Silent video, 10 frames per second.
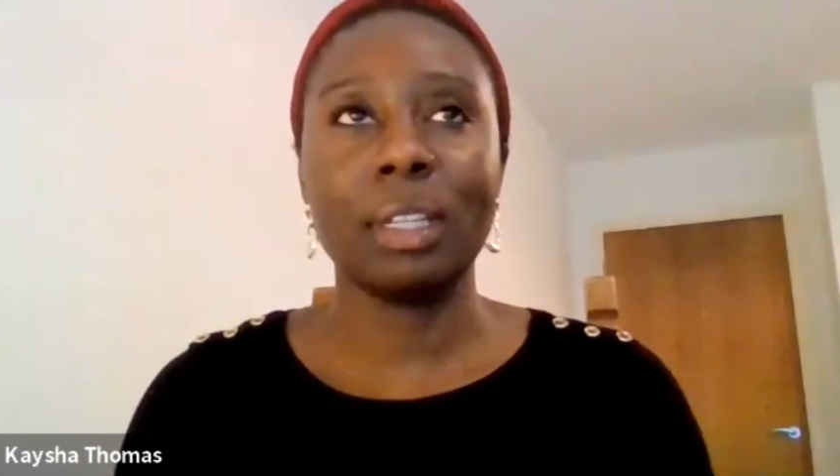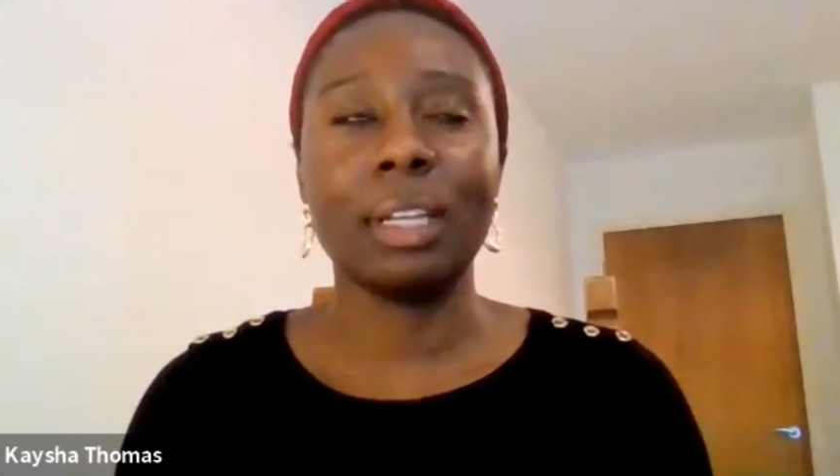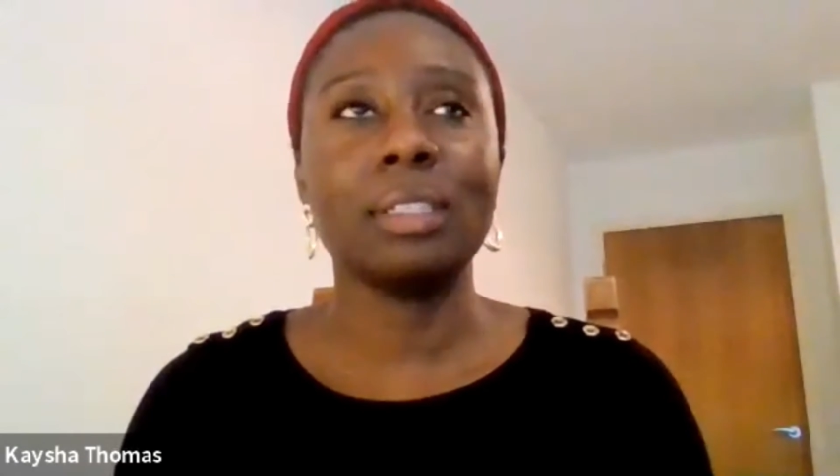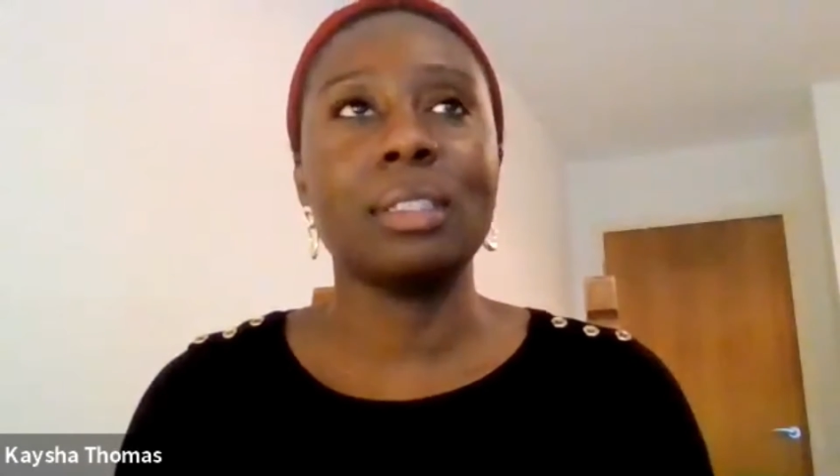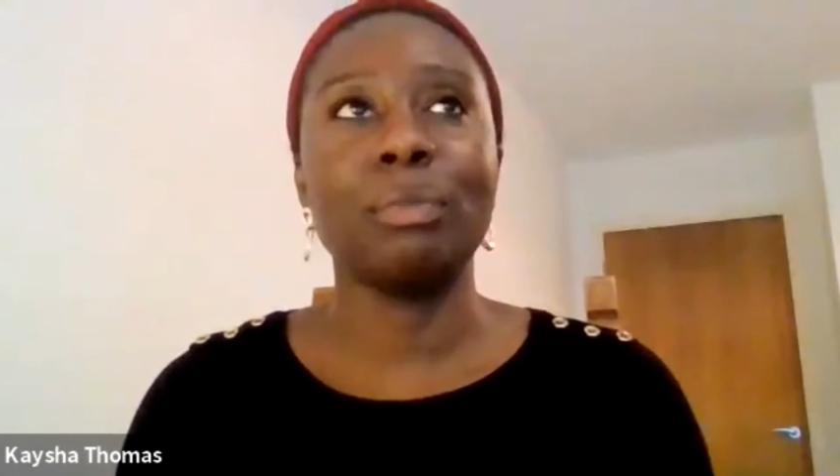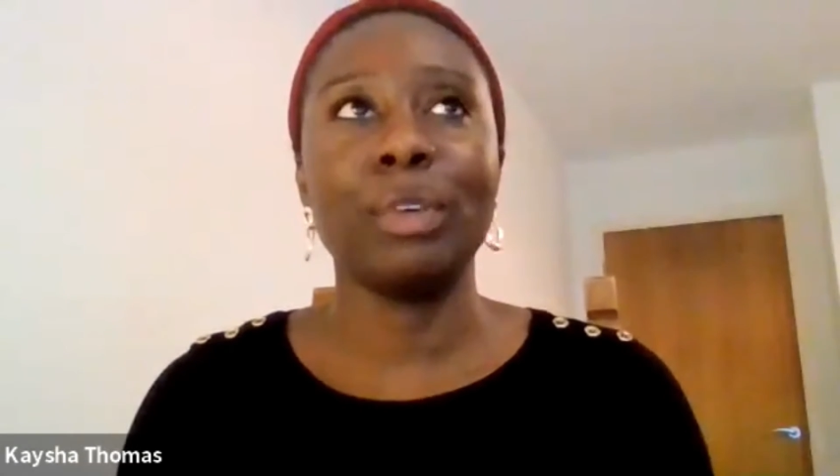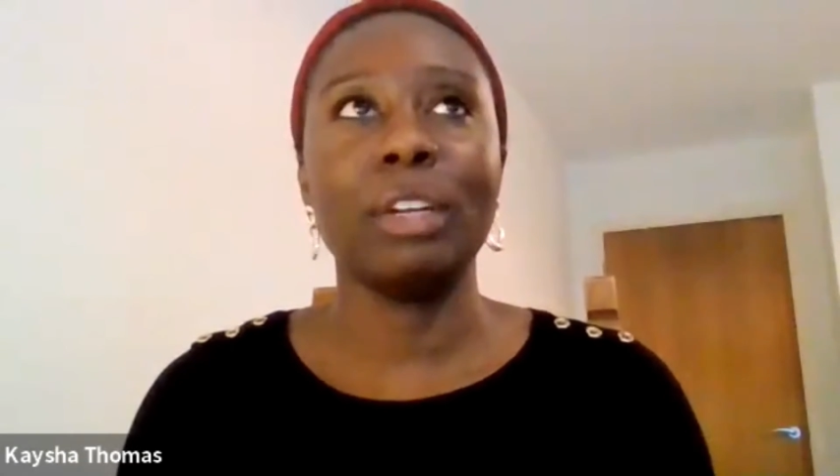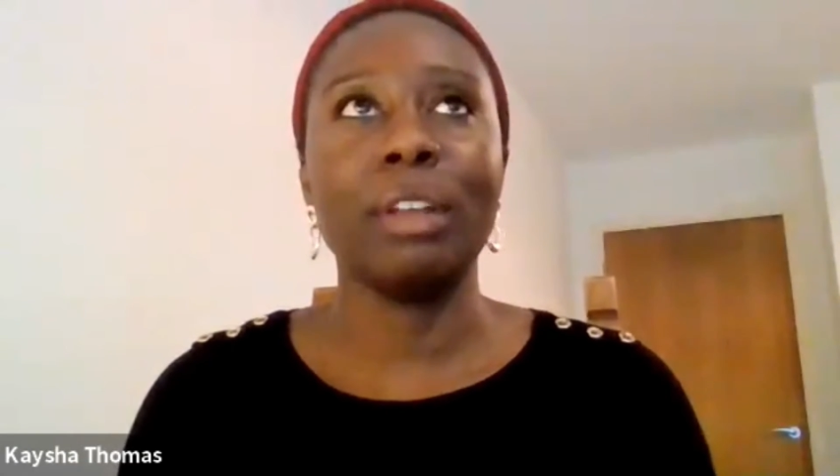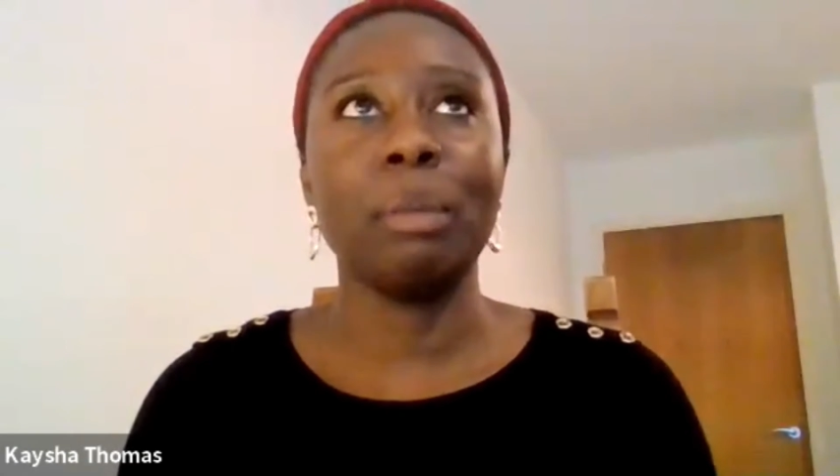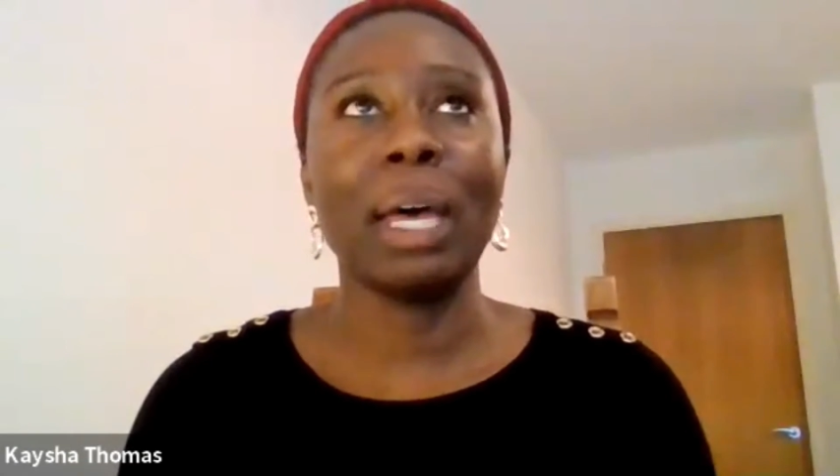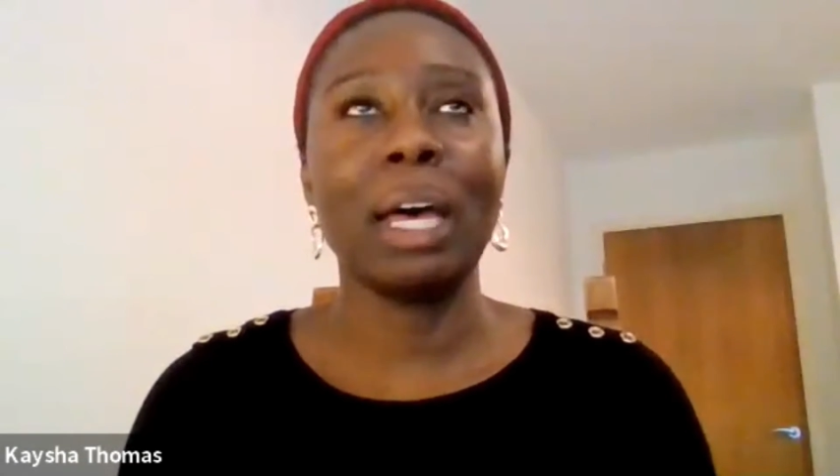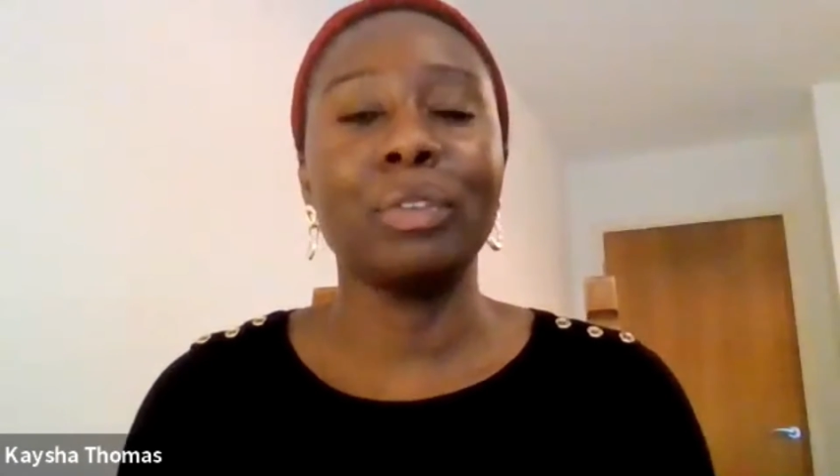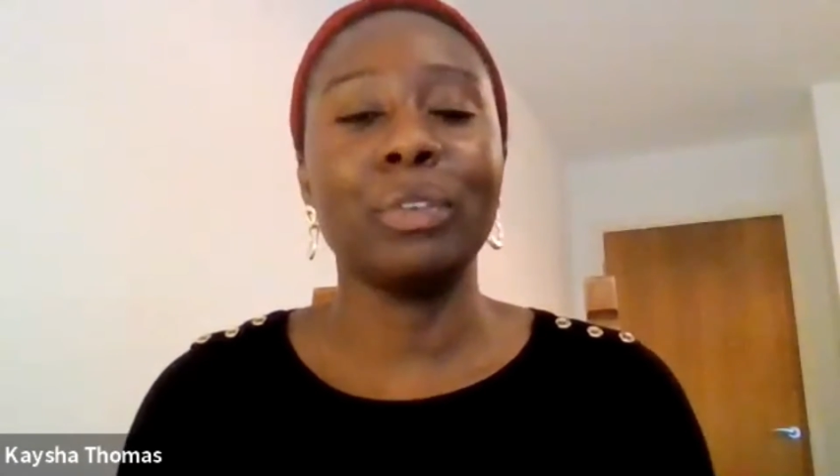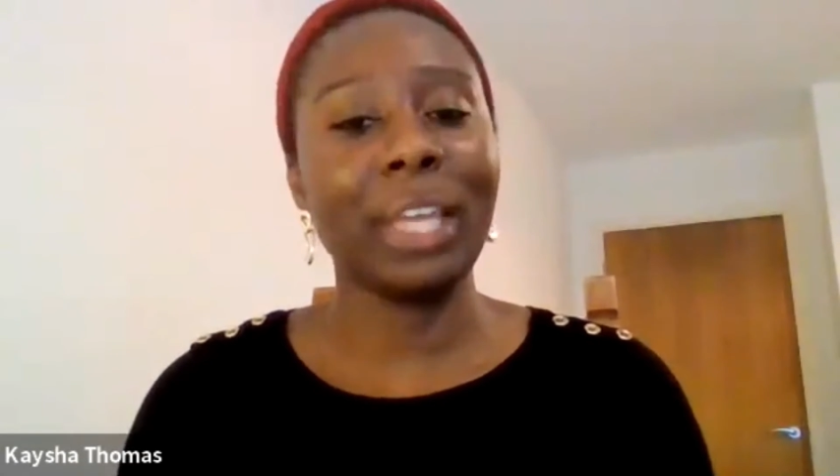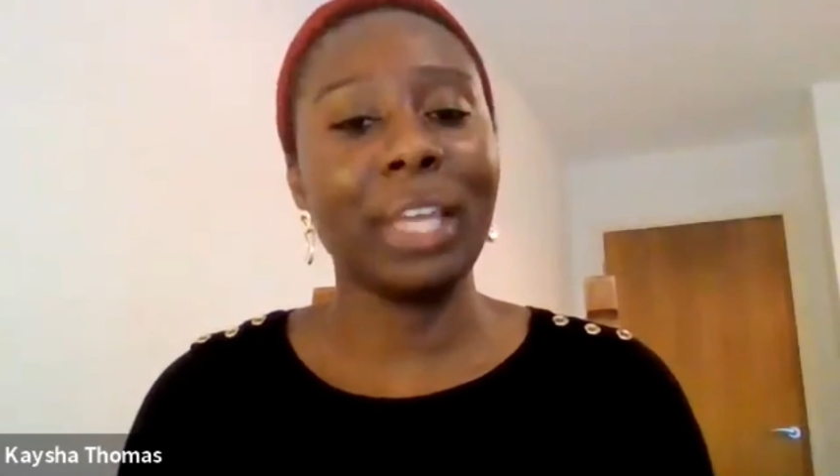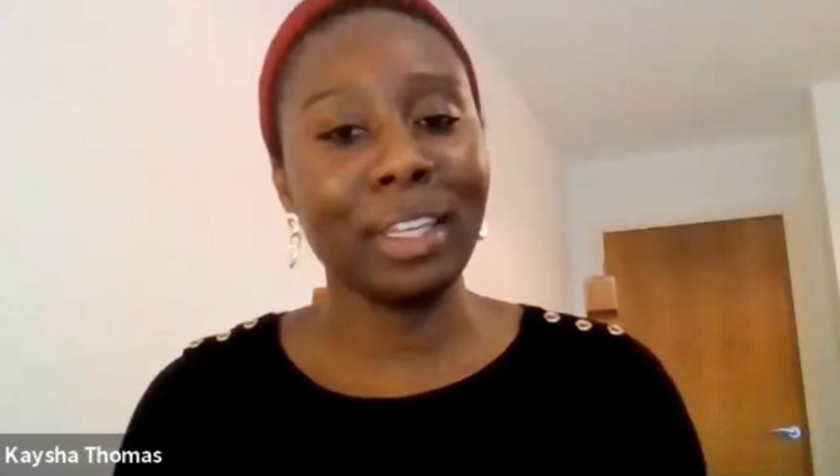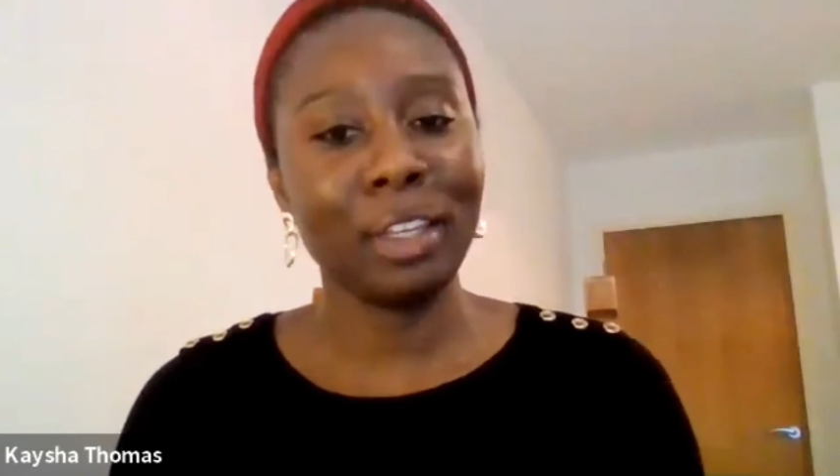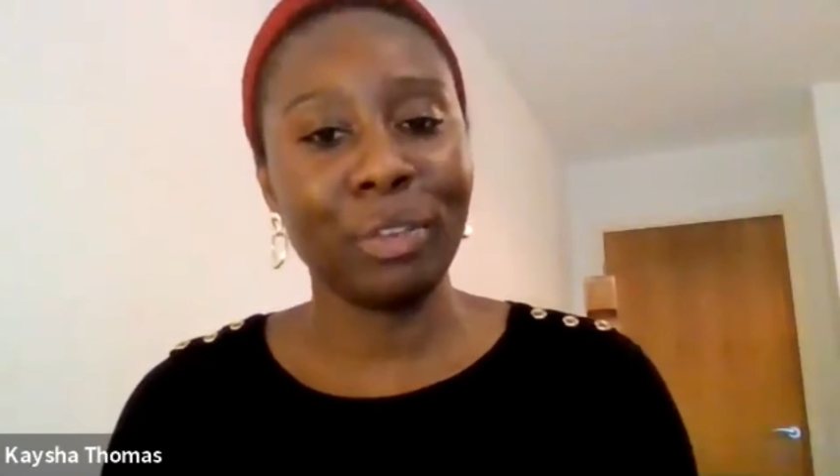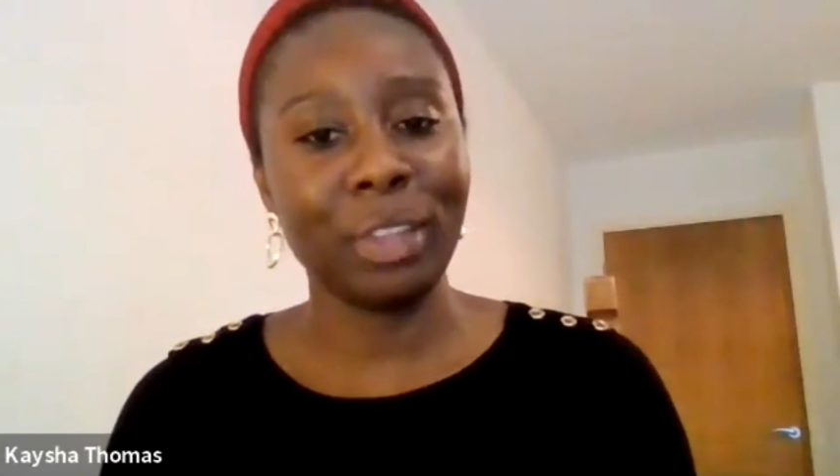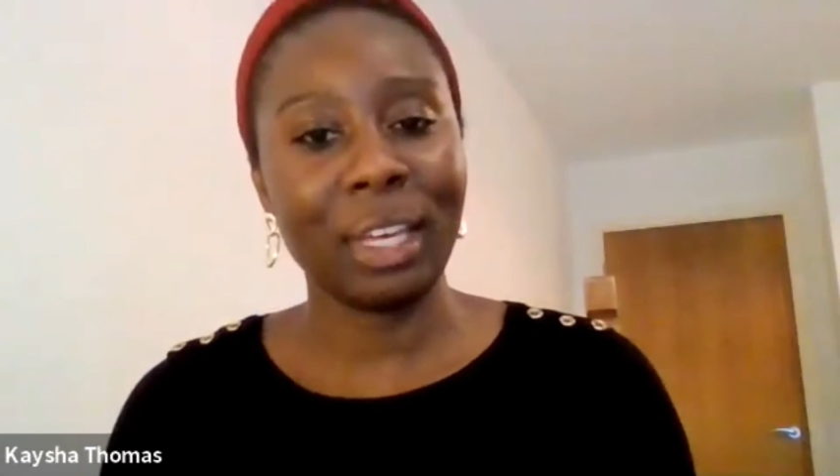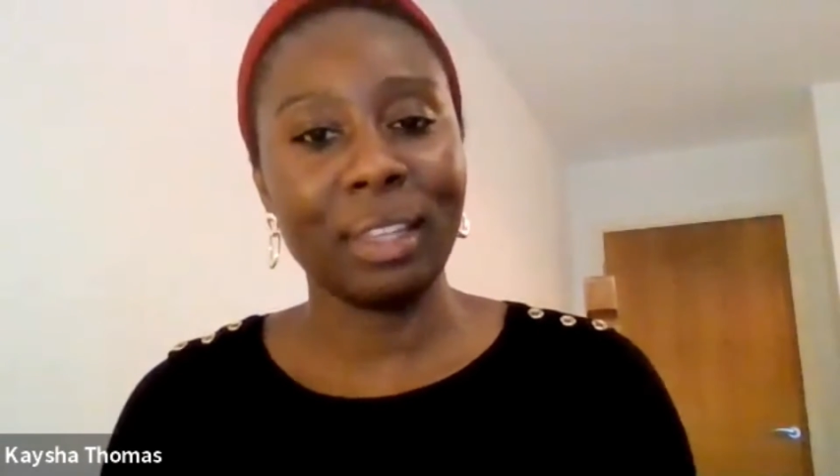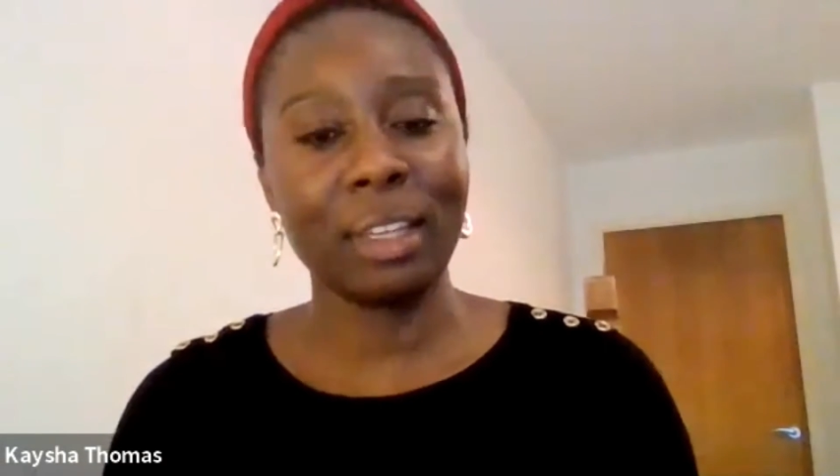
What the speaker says: that's really, really powerful. Thank you for that.